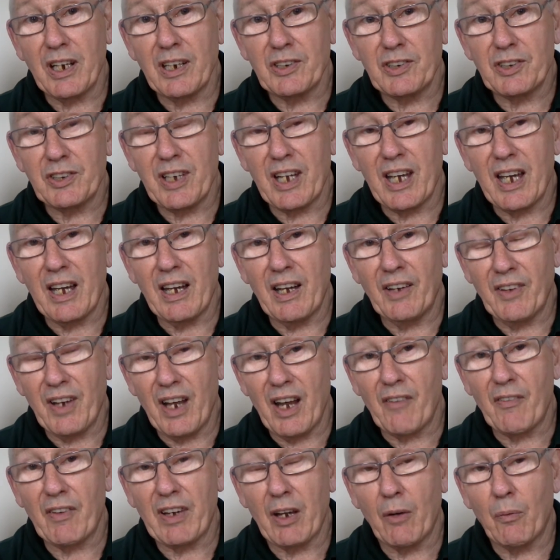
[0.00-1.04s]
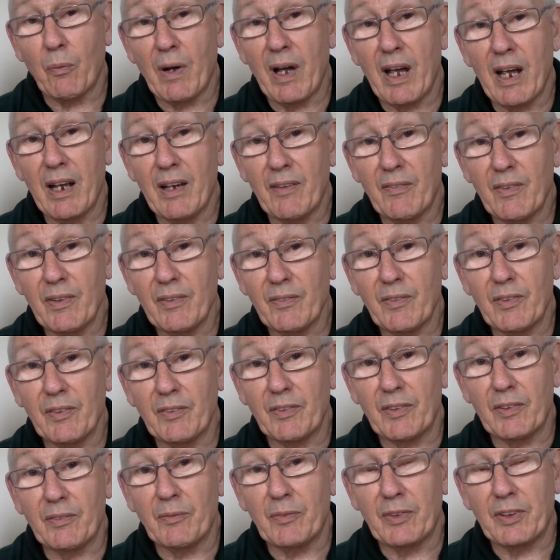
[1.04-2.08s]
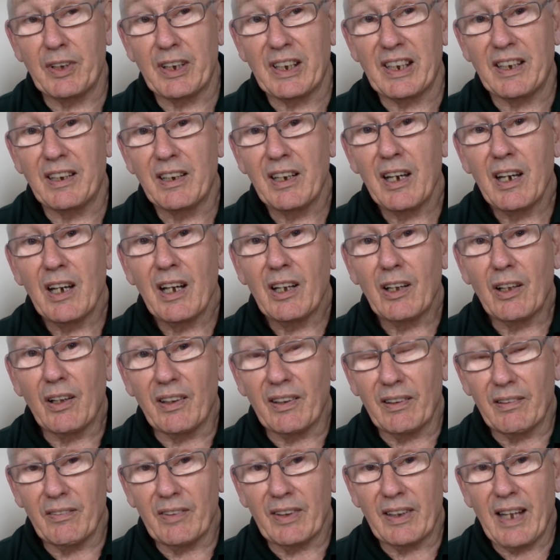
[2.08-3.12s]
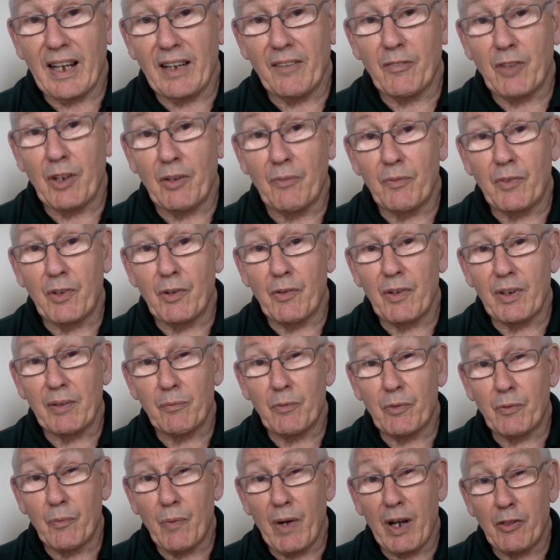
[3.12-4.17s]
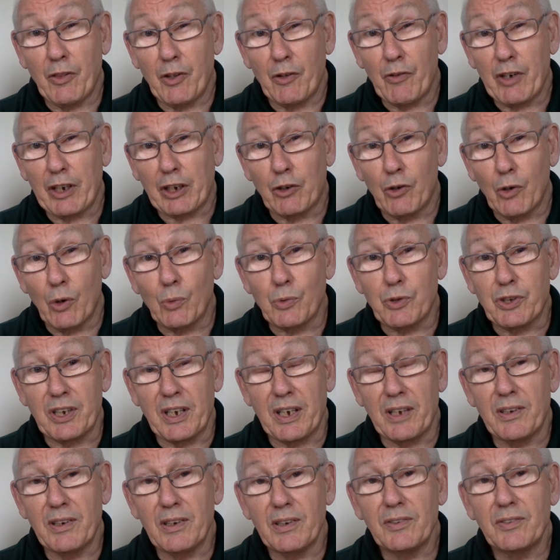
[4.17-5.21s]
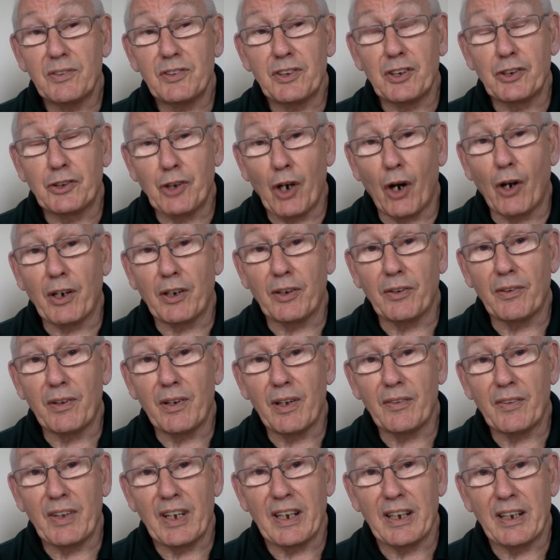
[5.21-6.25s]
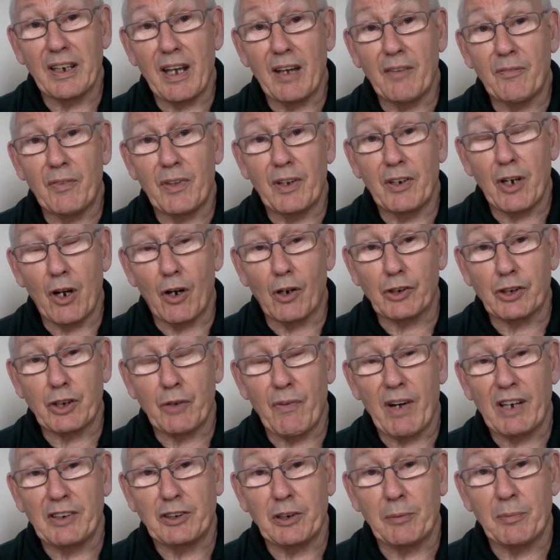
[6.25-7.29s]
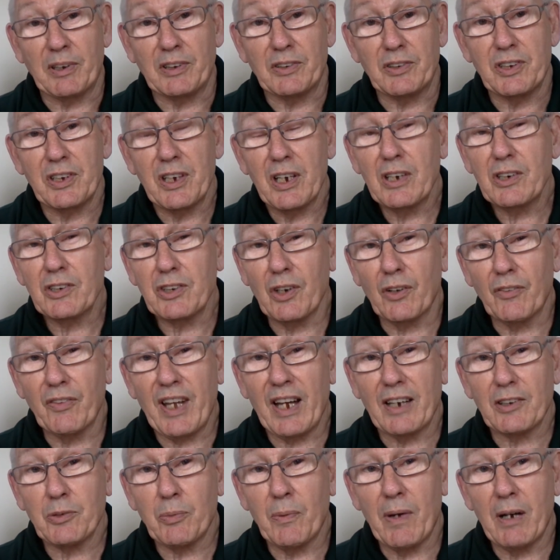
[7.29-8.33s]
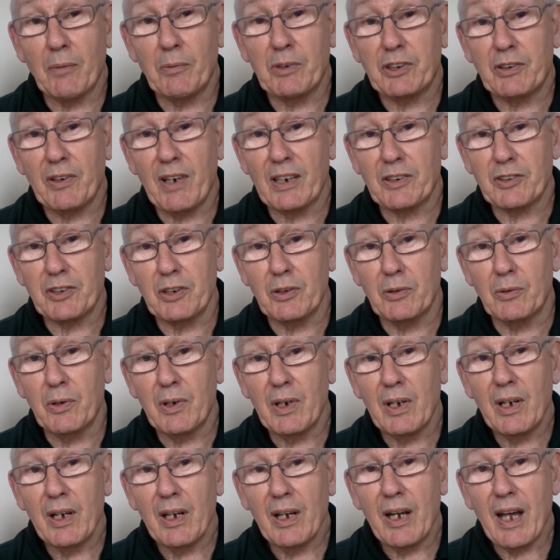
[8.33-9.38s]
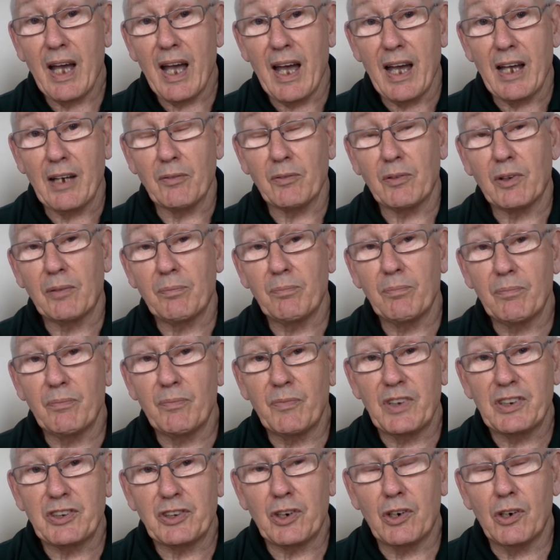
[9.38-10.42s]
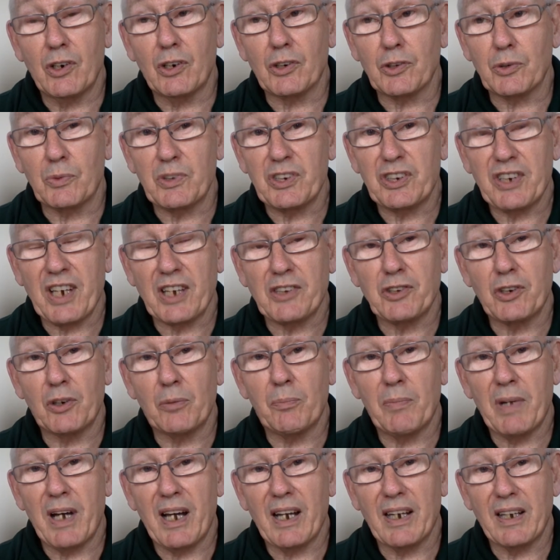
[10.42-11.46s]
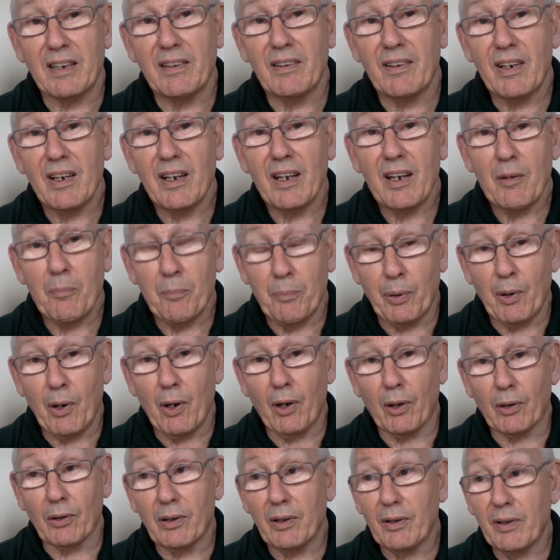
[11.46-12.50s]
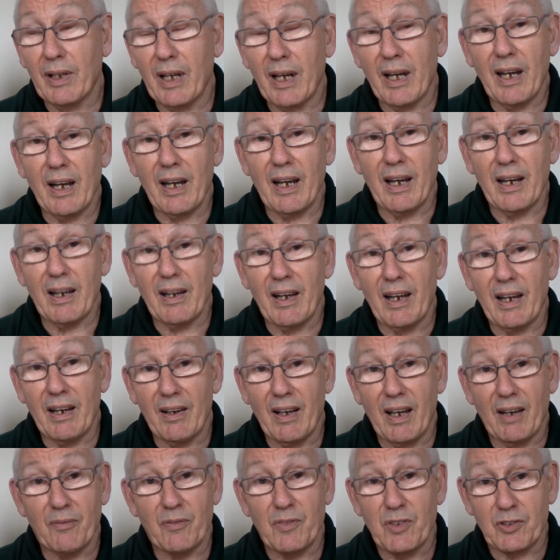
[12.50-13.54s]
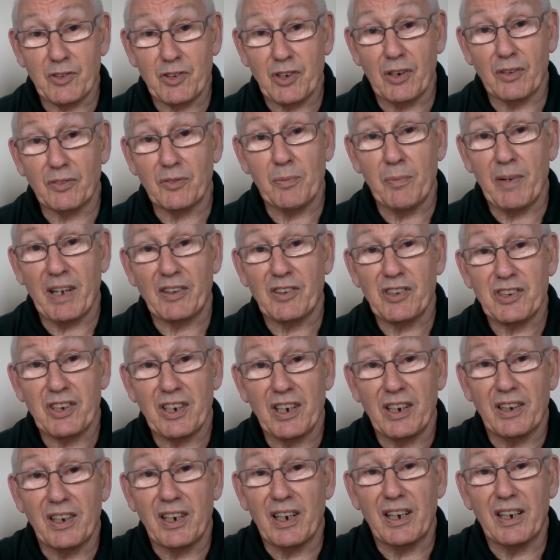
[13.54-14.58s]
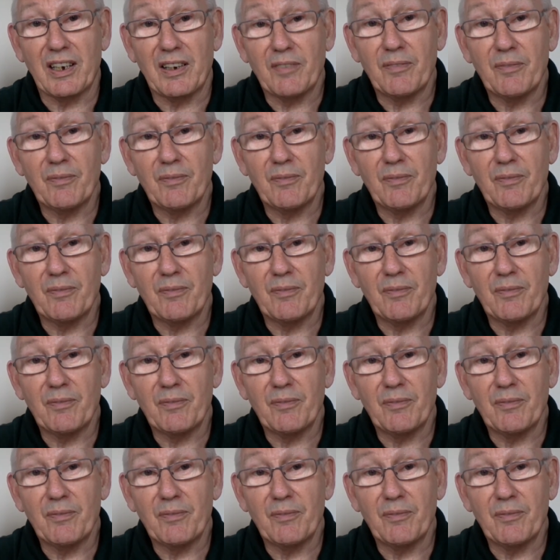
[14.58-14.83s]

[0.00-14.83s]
is uh, an area where the that, that the, where they're recruited to join the the Yorkshire regiments. So that's why we're trying to uh, this cause was set up by Paul. Right. So um, the CD.